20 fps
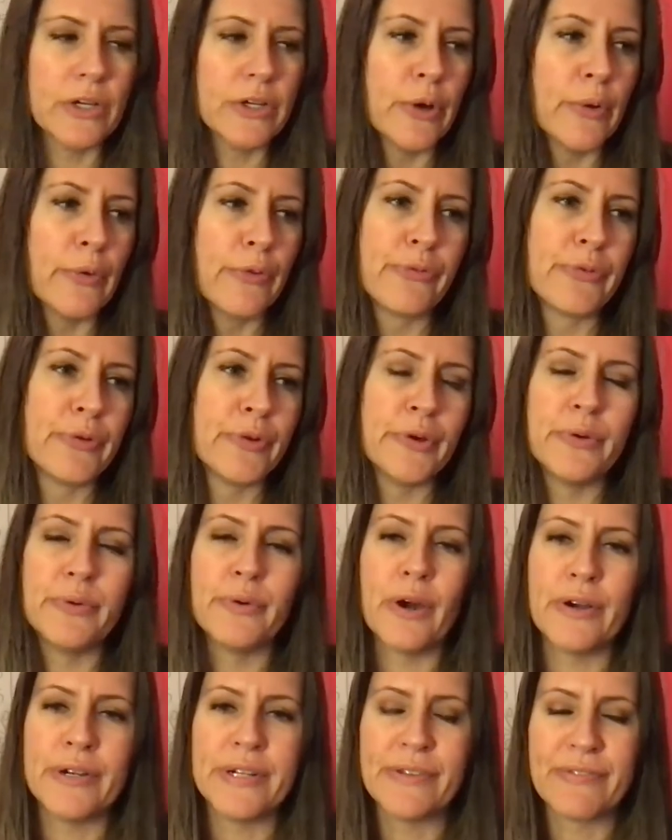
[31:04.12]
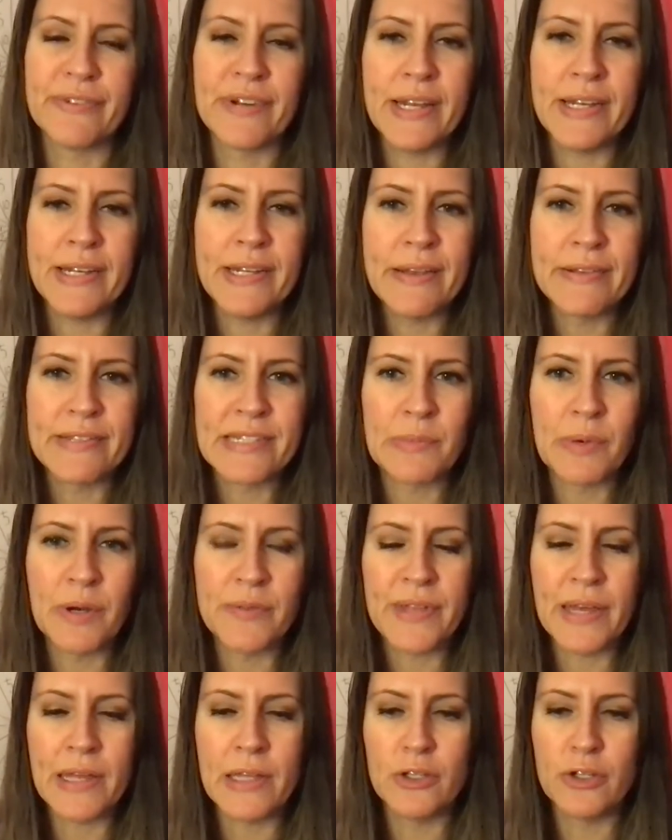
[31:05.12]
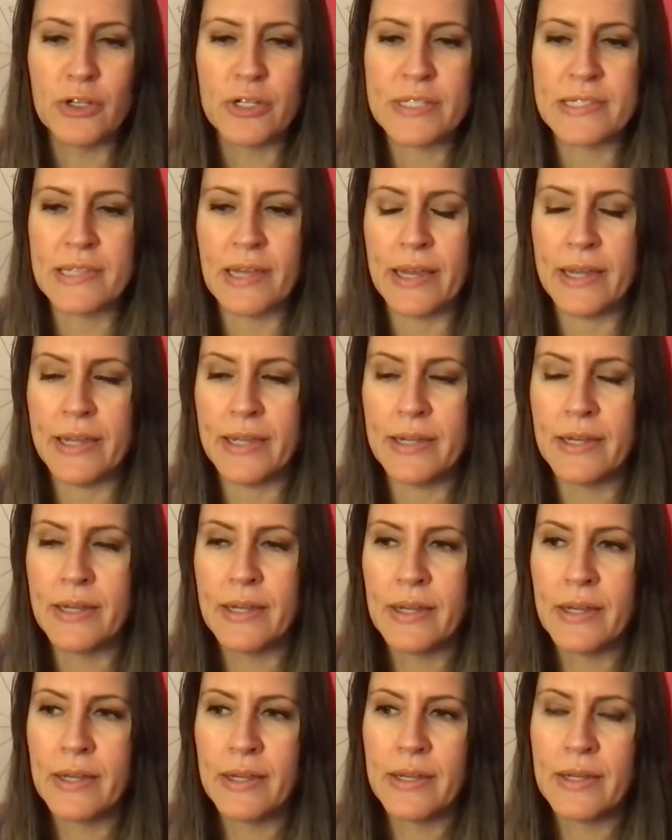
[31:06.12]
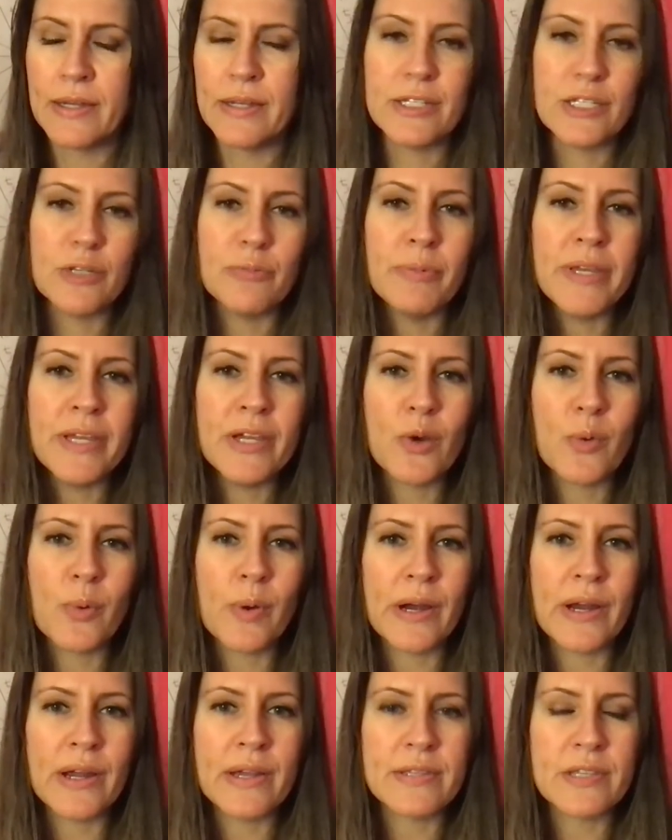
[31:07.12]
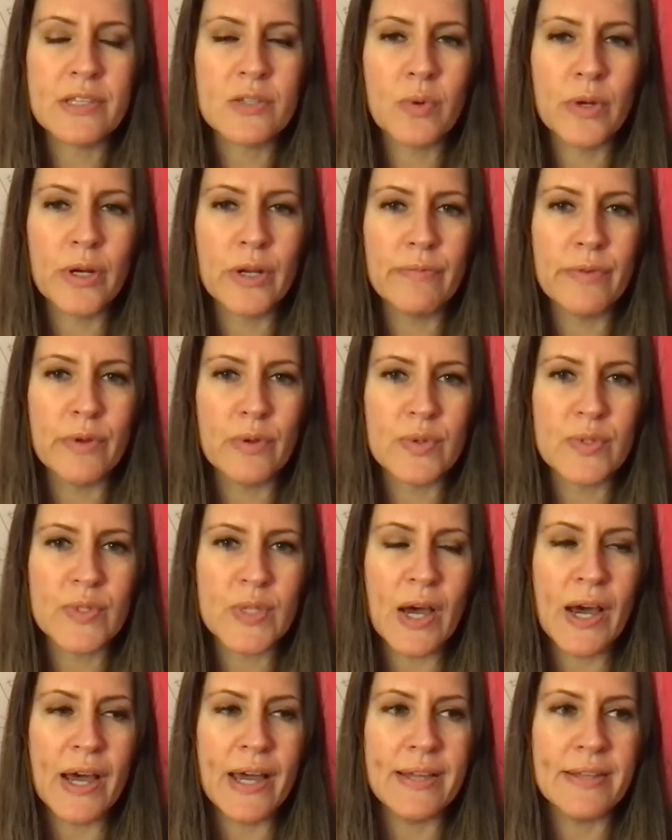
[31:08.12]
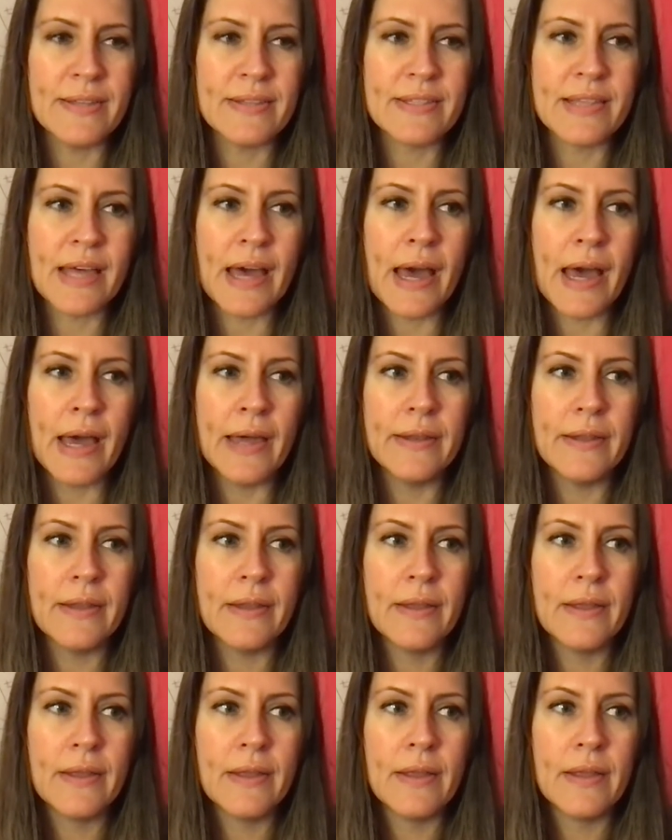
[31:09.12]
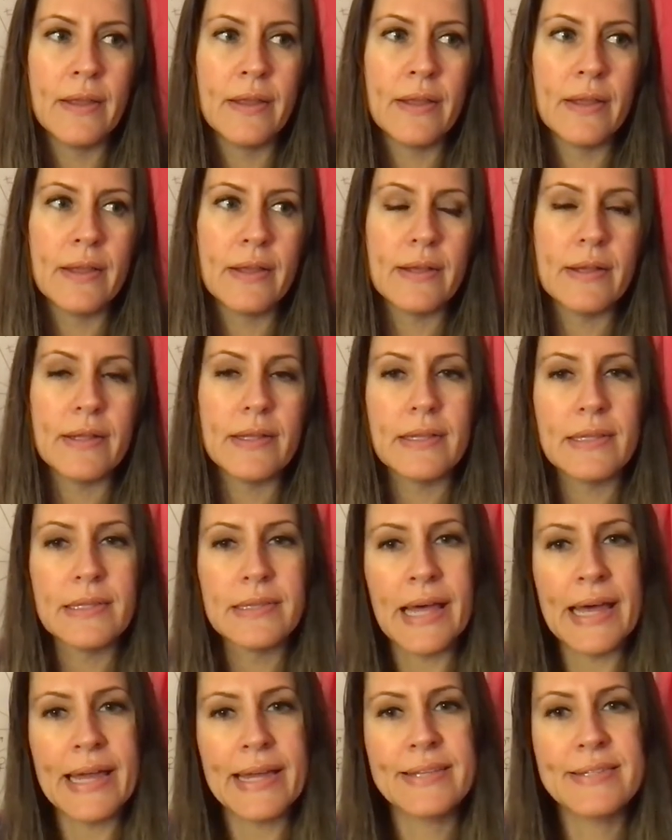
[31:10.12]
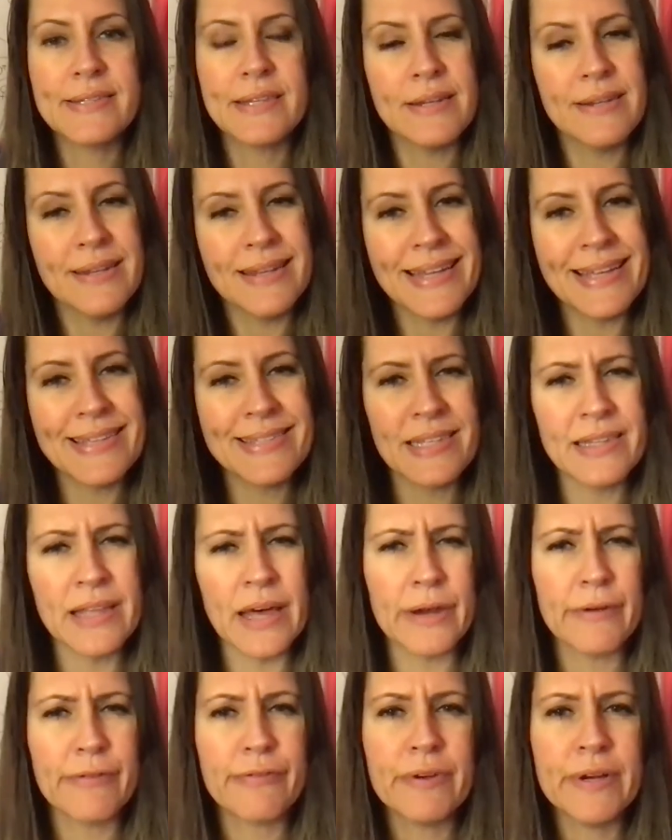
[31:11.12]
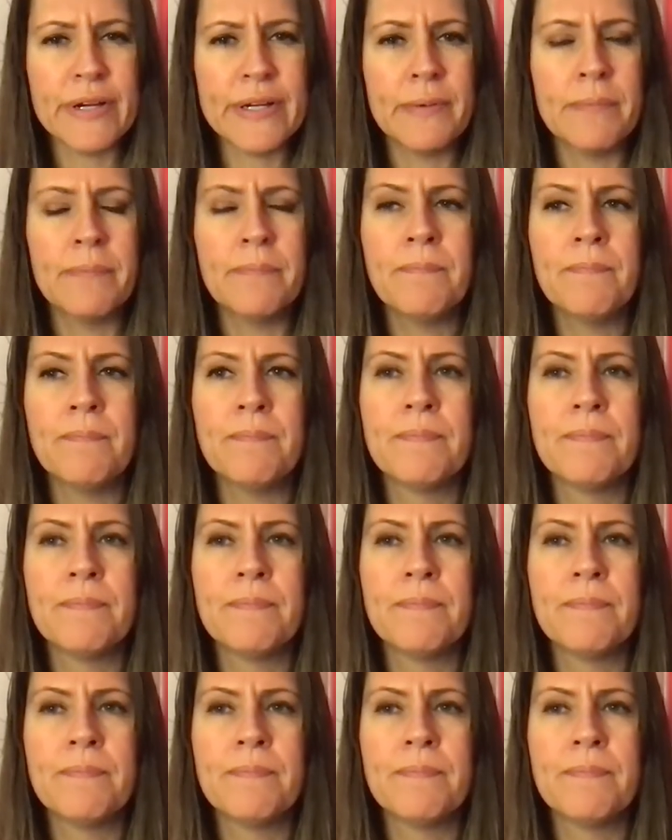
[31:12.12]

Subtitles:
go through our different ideas on what that looks like. To me, Aquarius is one of those signs that likes and needs a lot of freedom.